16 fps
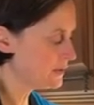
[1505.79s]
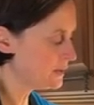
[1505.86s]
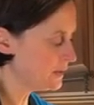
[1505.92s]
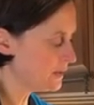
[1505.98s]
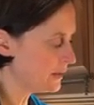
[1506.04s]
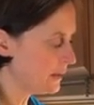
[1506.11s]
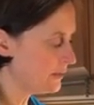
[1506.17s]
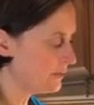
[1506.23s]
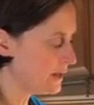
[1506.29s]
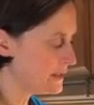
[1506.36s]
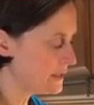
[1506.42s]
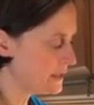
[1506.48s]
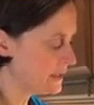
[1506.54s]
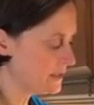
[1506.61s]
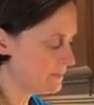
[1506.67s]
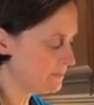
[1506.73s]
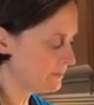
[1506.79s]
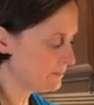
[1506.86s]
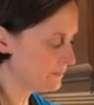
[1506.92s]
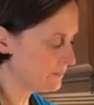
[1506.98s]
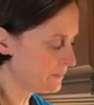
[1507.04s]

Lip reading: Getting that ready.